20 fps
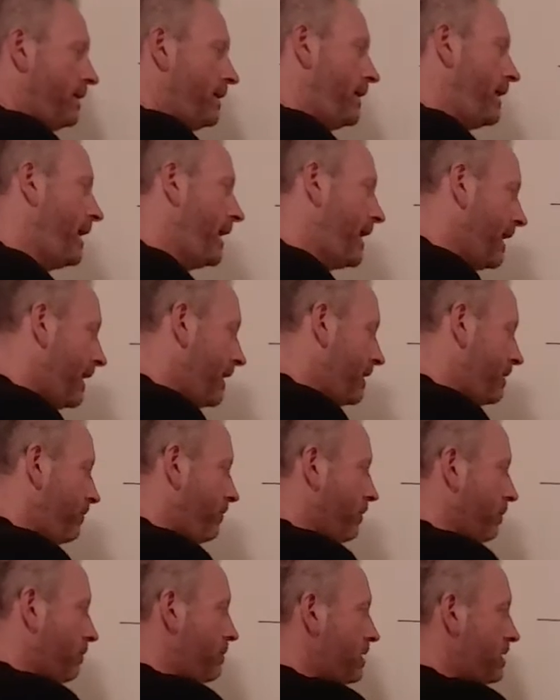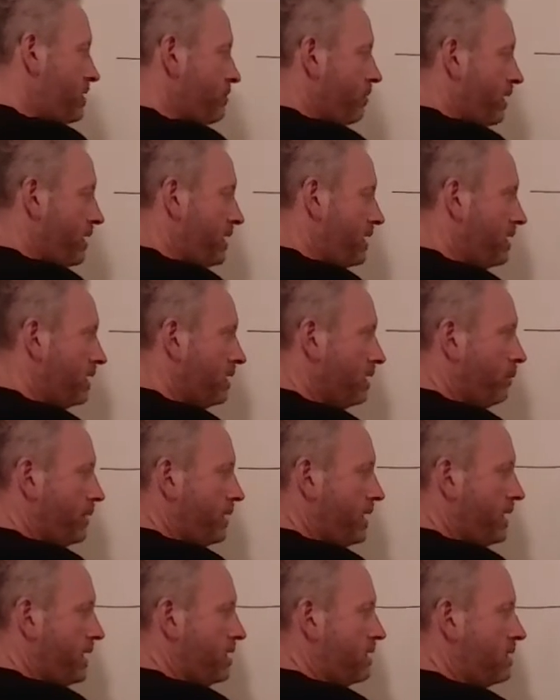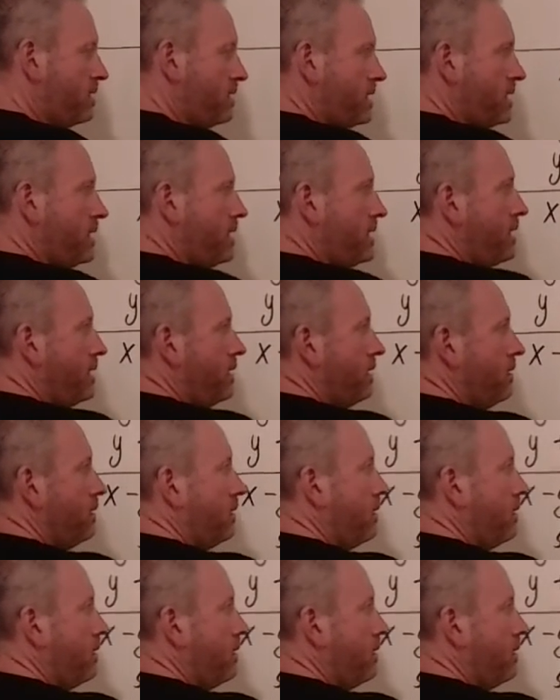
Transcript: And from this right here, we get z